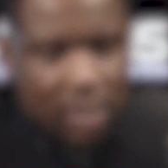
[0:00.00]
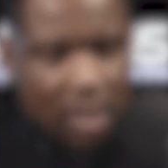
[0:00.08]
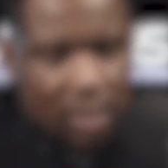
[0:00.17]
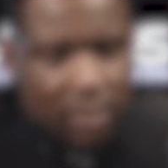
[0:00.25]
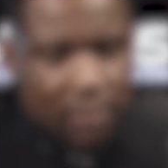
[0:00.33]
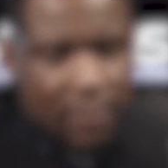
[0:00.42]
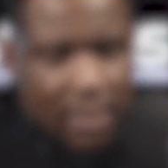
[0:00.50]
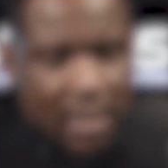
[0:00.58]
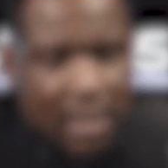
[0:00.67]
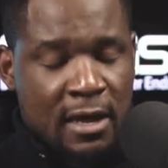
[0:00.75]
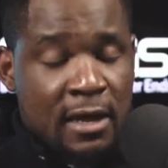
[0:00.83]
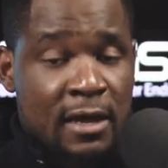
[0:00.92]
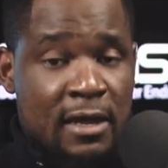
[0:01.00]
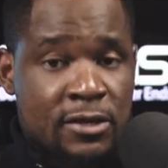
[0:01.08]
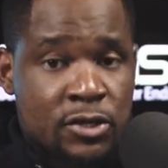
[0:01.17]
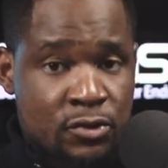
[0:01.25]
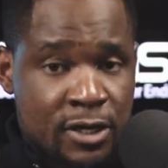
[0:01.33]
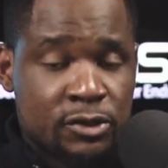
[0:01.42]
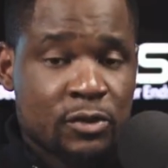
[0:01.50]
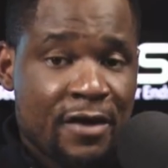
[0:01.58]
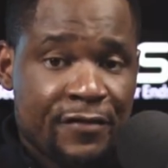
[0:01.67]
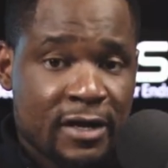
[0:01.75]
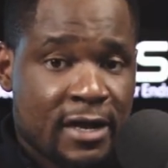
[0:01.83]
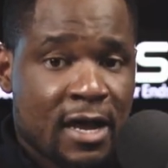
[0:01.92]
done. You need to
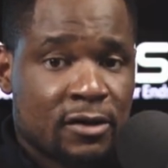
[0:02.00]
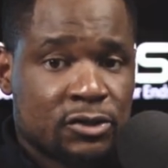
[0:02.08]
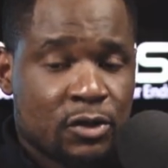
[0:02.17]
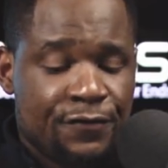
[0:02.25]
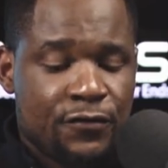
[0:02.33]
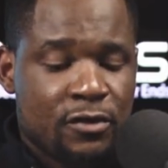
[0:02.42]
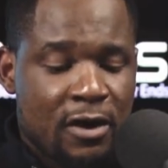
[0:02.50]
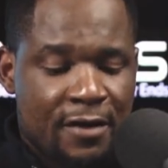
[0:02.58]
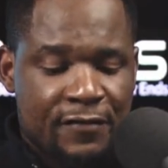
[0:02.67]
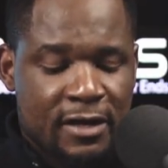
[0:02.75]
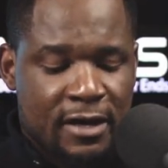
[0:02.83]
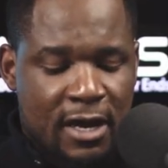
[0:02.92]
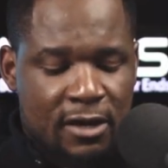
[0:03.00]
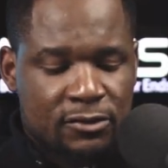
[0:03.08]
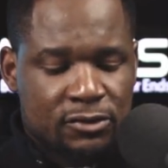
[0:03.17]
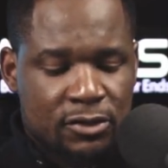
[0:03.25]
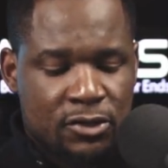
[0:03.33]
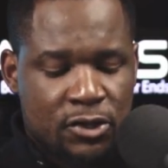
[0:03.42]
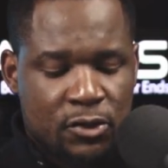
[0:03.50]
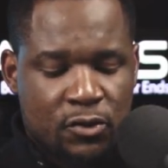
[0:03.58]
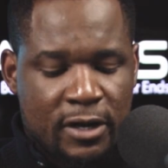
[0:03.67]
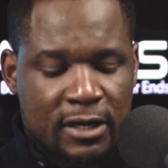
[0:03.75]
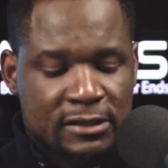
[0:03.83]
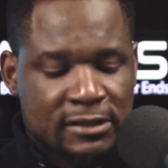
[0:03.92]
have an account. So if you don't have an account, you
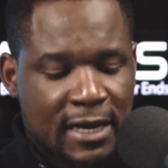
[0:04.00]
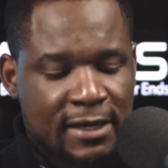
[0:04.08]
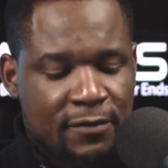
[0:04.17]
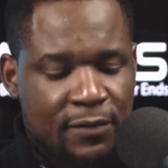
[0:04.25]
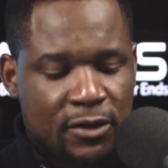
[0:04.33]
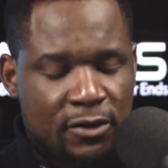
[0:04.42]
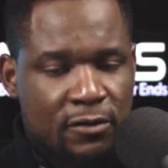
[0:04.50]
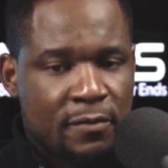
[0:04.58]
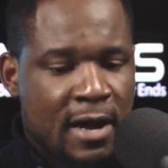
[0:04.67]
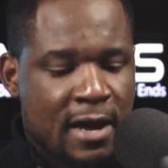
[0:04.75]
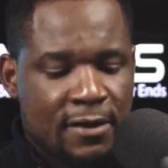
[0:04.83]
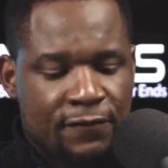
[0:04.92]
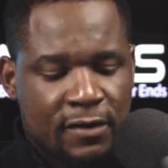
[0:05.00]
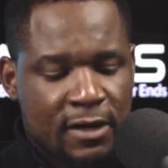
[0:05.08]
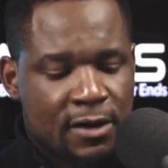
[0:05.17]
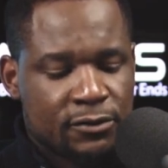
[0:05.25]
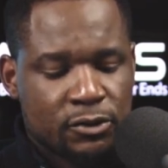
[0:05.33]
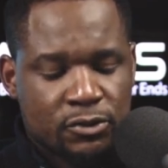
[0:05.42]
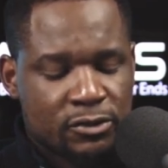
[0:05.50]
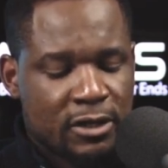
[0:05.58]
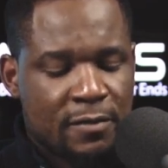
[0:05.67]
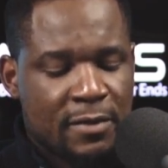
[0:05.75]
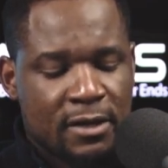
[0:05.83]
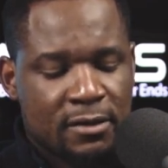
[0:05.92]
can sign up here by filling out your
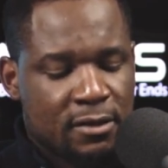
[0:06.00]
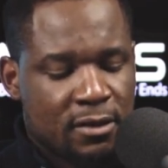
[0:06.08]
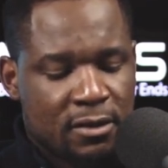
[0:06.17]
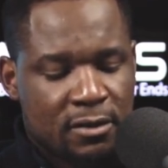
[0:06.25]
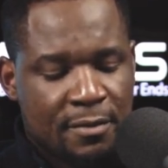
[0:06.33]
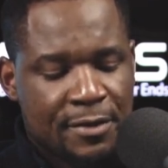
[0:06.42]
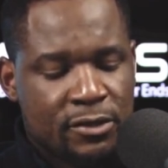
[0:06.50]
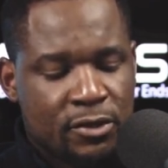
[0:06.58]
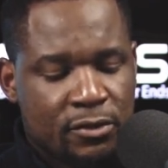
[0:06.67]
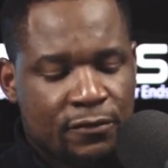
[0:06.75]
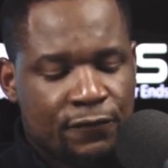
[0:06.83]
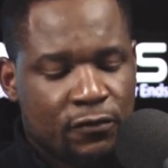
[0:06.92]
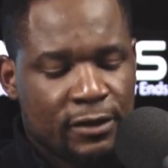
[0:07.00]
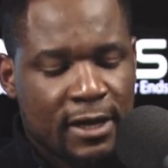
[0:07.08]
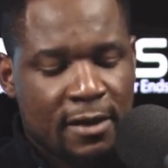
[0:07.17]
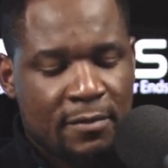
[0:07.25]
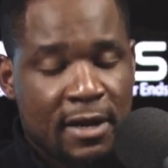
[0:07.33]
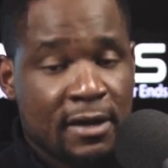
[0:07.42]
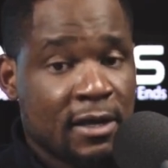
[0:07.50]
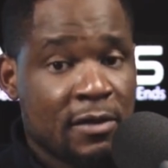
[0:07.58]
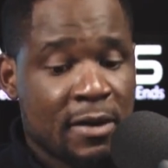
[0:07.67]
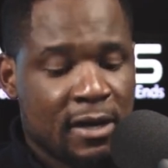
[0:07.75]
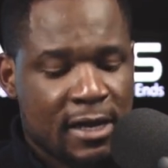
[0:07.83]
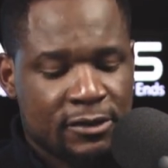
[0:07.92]
username and your full name and
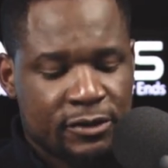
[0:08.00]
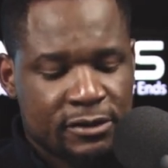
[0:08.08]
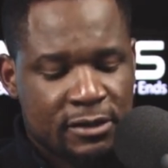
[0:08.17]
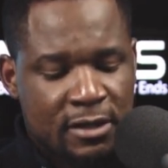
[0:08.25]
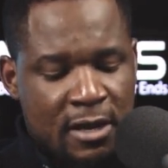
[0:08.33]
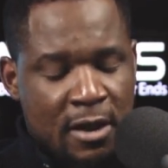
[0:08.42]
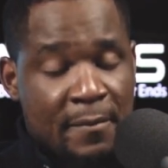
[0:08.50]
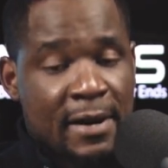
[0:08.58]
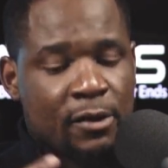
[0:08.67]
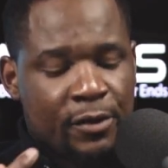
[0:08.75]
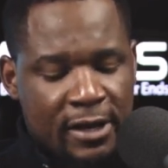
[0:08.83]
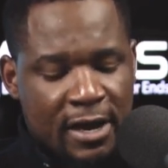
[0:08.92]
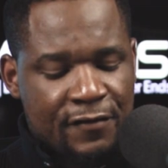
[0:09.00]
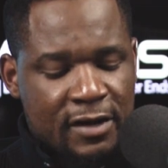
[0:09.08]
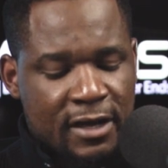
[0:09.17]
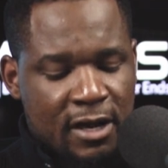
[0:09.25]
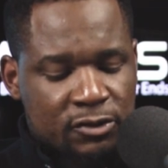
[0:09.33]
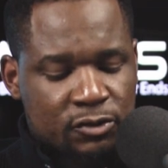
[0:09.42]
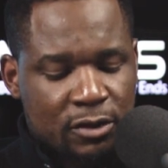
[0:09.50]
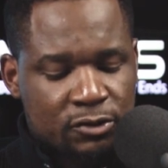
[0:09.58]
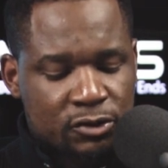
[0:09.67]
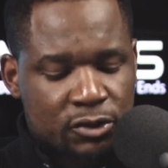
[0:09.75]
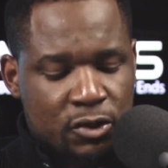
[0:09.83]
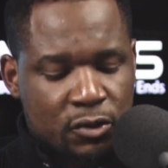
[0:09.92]
email address. But I already have an account, so I'll
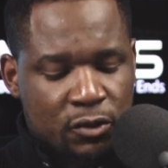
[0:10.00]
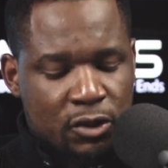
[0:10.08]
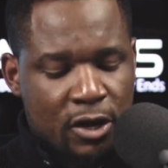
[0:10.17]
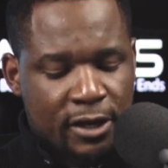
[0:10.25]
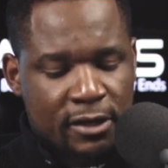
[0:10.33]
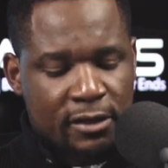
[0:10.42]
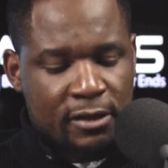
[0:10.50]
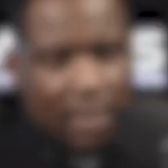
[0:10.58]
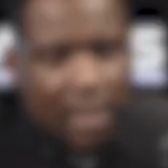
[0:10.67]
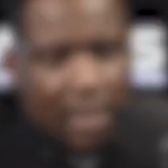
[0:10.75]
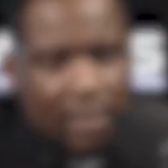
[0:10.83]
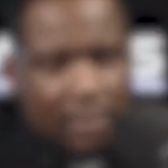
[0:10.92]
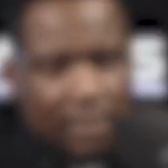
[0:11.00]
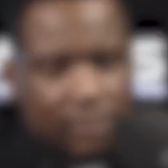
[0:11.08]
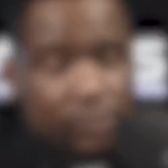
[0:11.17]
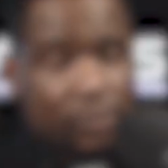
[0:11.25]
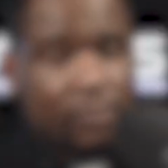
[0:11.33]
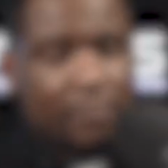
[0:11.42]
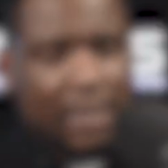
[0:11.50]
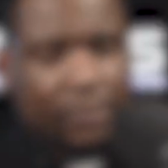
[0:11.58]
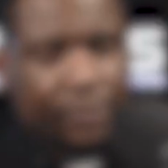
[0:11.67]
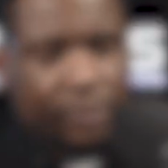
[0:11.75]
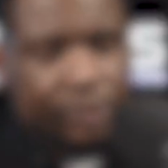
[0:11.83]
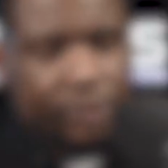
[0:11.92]
just go login and insert my
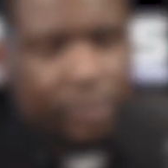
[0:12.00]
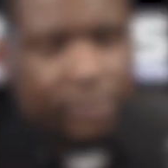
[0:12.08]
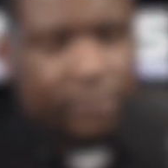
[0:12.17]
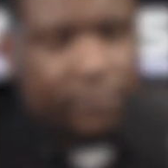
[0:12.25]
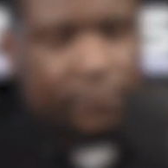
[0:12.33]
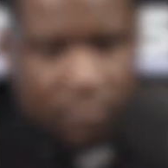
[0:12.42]
credentials.